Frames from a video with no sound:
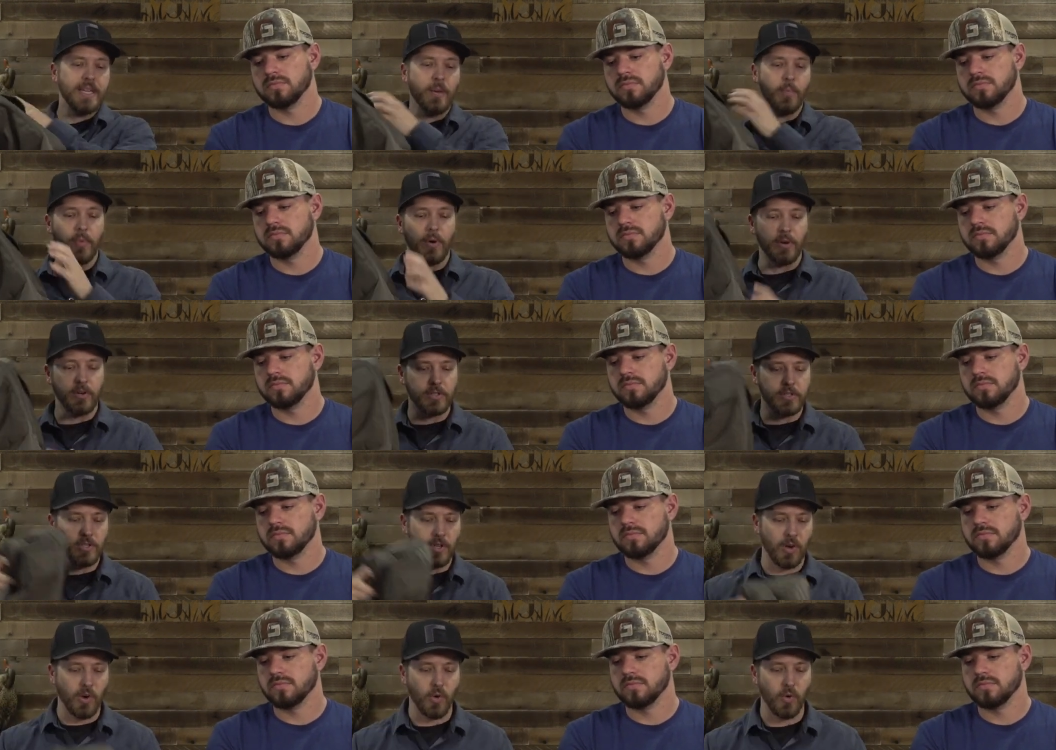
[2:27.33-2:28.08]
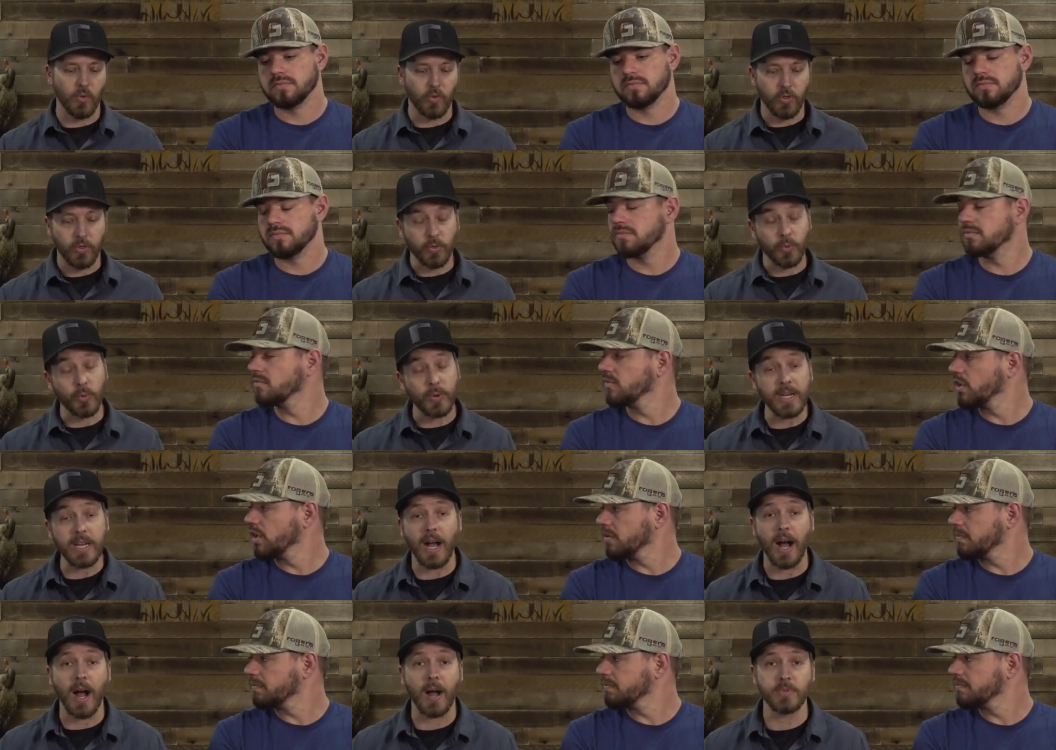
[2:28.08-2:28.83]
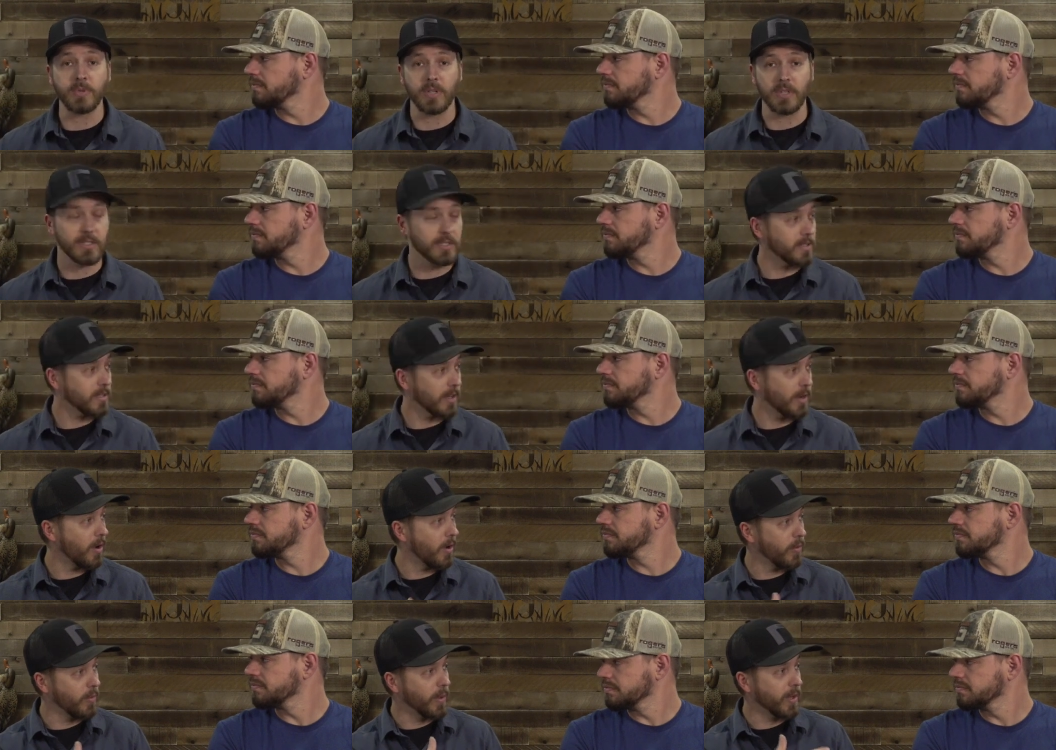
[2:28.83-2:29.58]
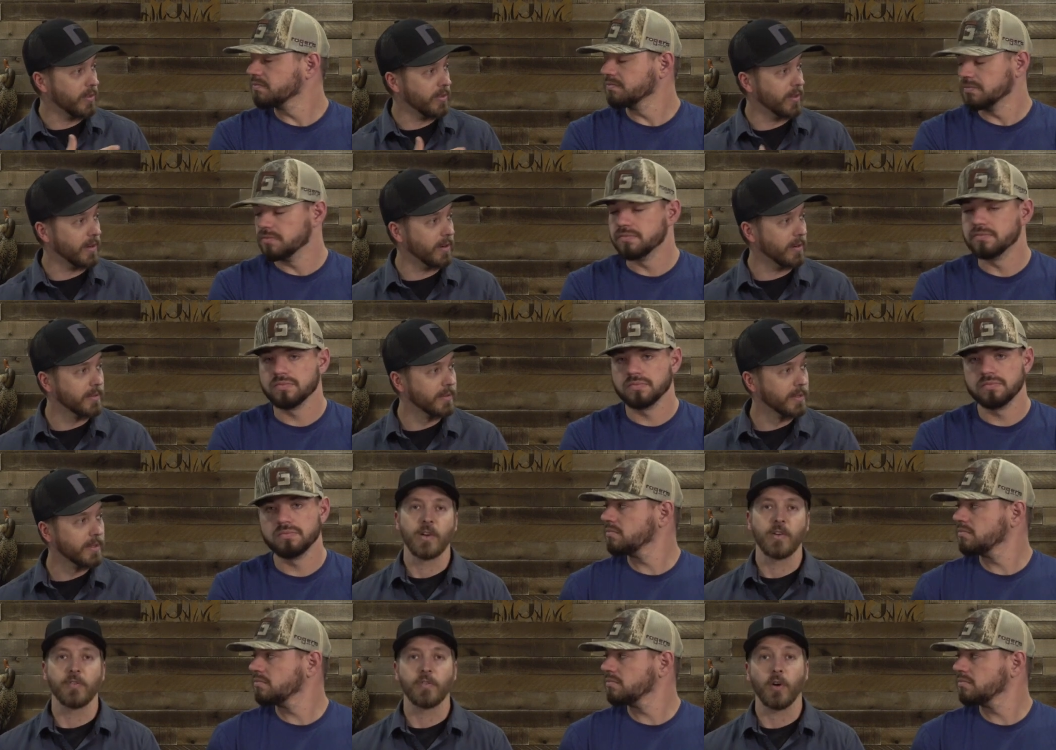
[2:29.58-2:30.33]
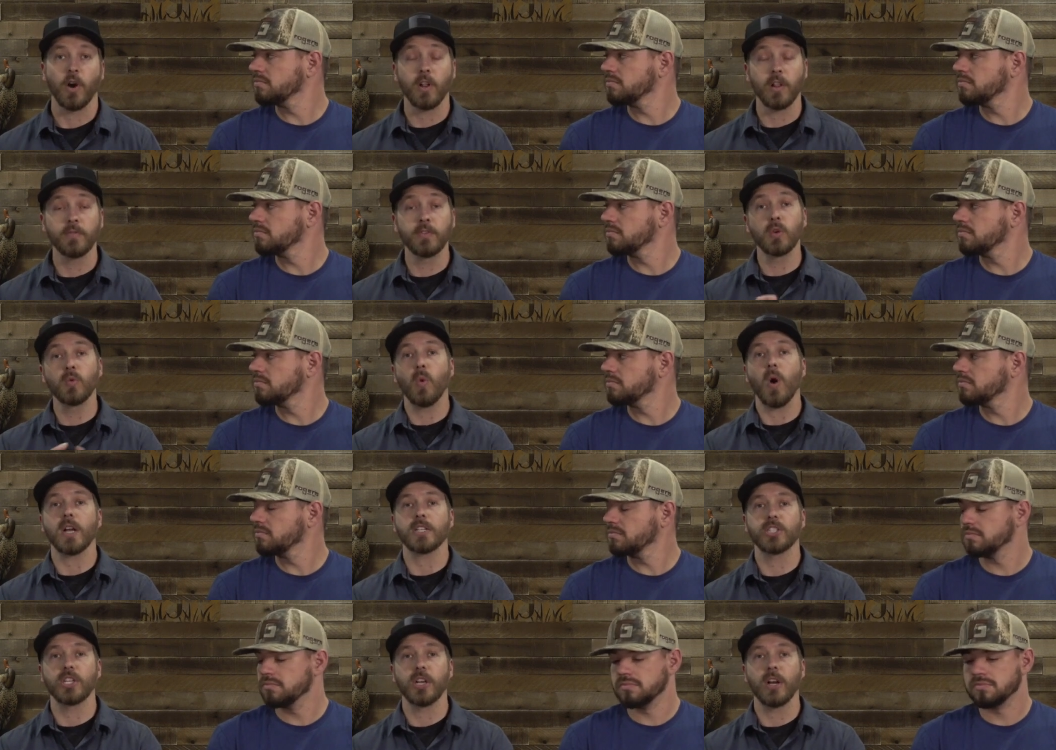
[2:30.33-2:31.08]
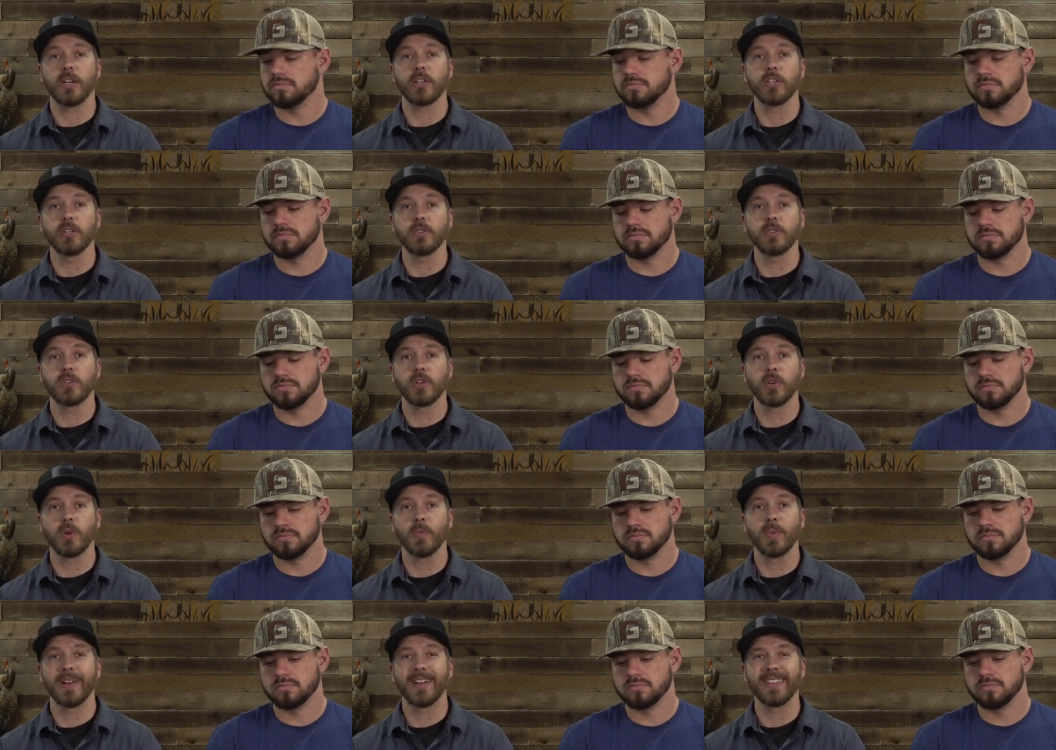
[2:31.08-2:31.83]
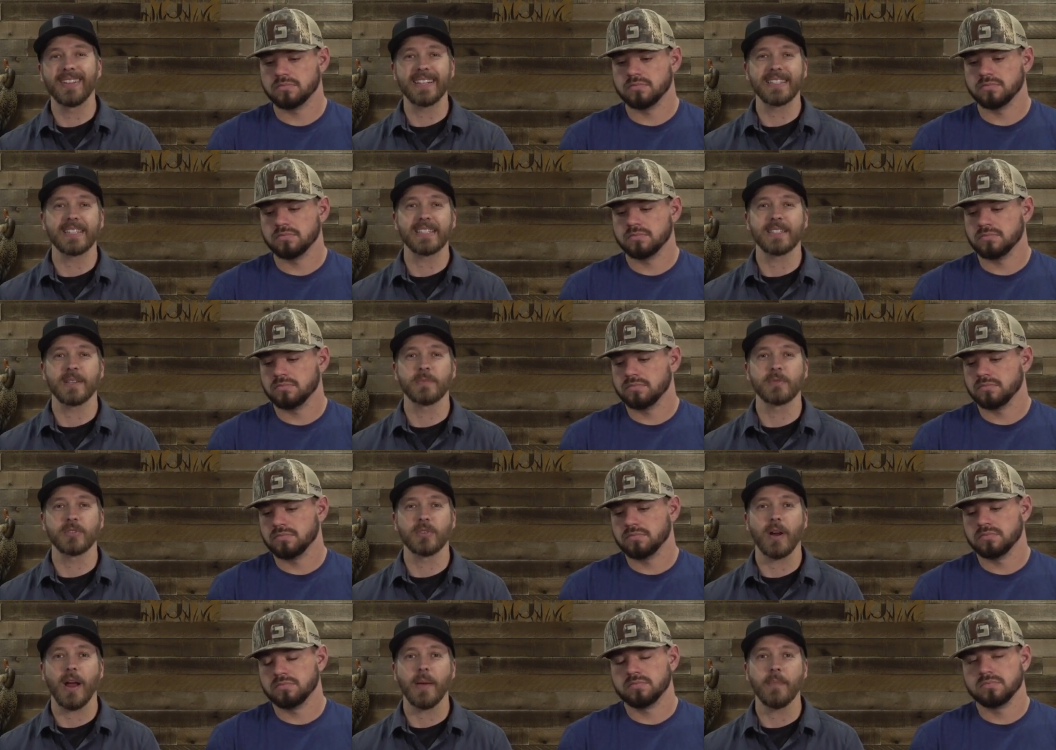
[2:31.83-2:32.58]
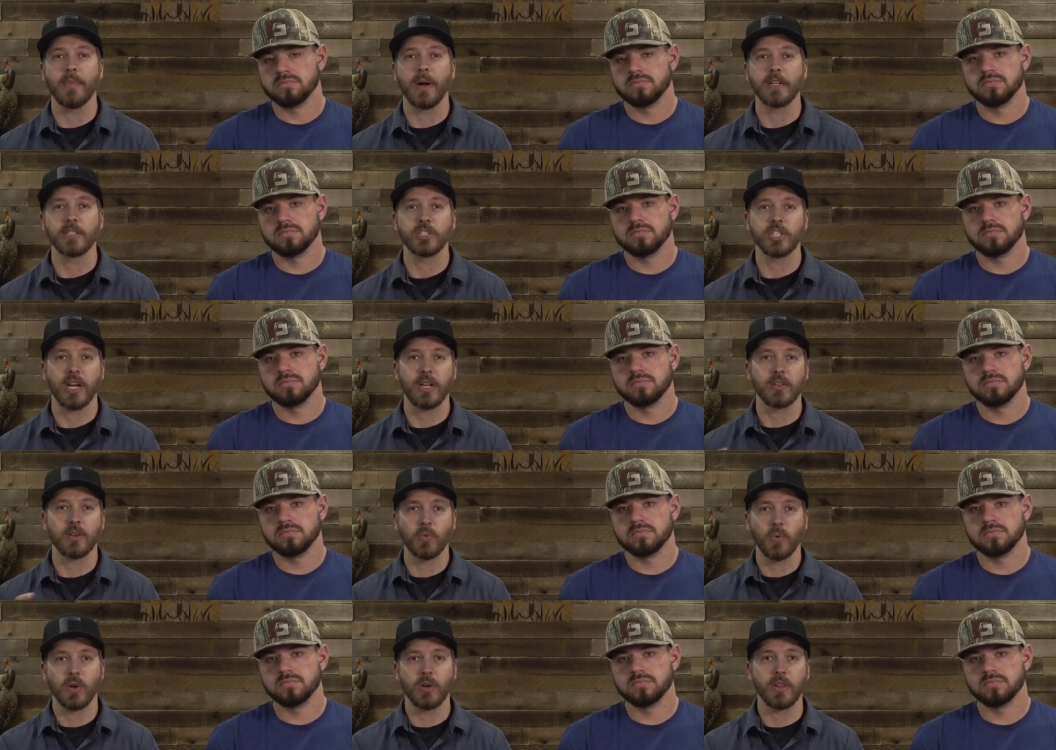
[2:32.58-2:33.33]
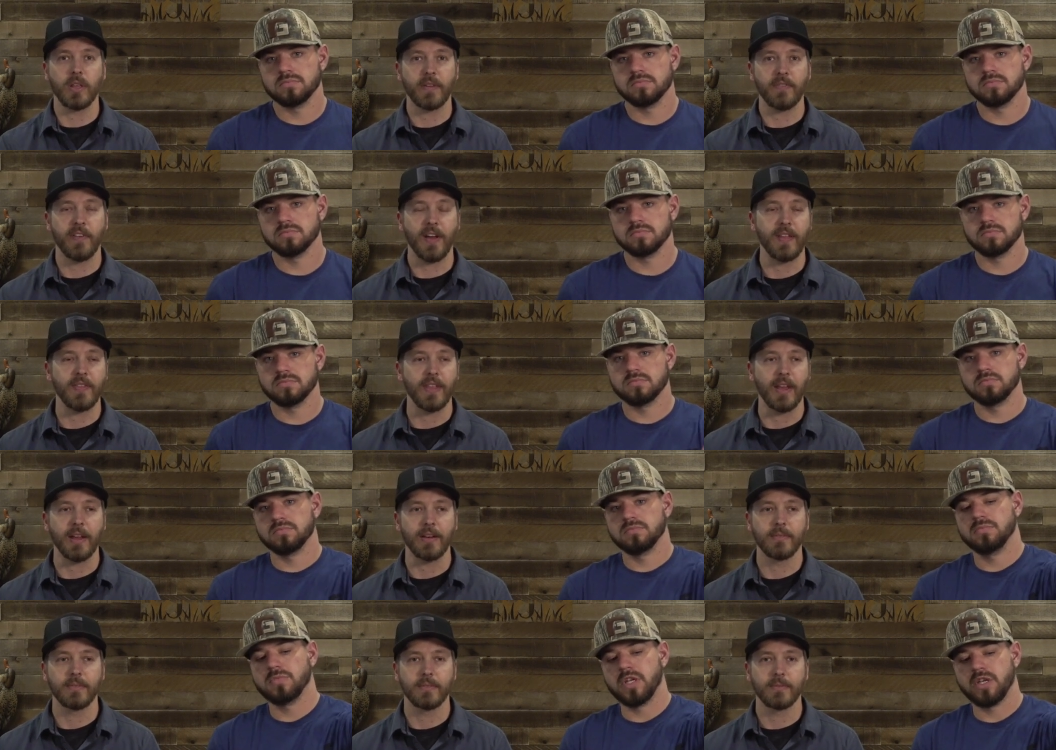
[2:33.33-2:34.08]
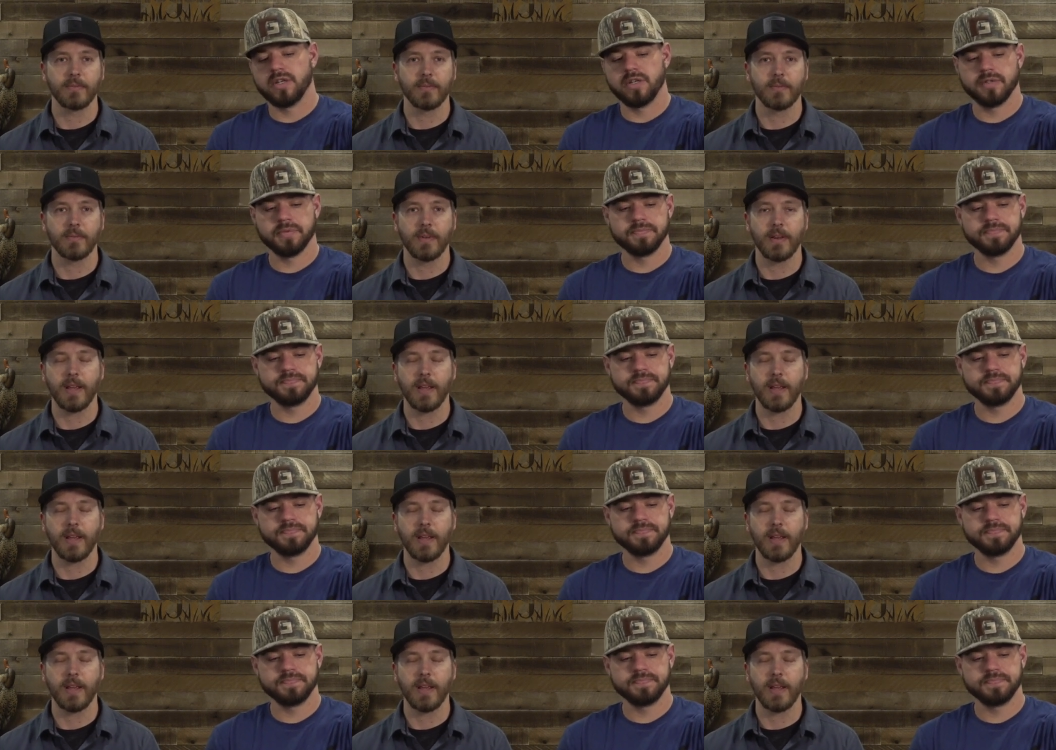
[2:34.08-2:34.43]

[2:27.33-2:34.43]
Speaker 1: Timber. So three options to go with there. Mm-hmm. For all of you watching on YouTube, click the subscribe button. Chandler, where do they find that? Down here.